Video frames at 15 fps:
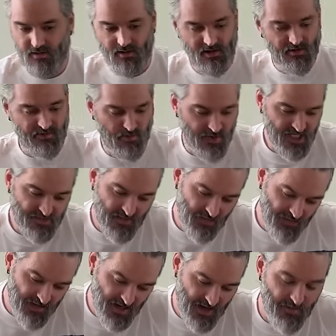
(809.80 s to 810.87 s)
Love the way you spell
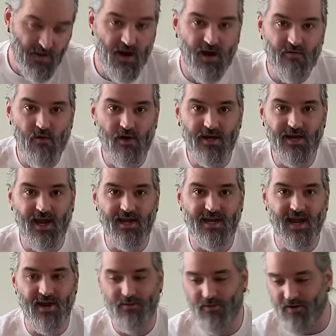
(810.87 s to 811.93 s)
my name,
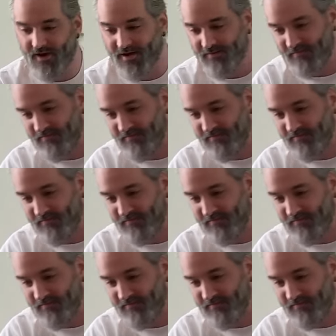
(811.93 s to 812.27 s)
R-I-K-K-Y.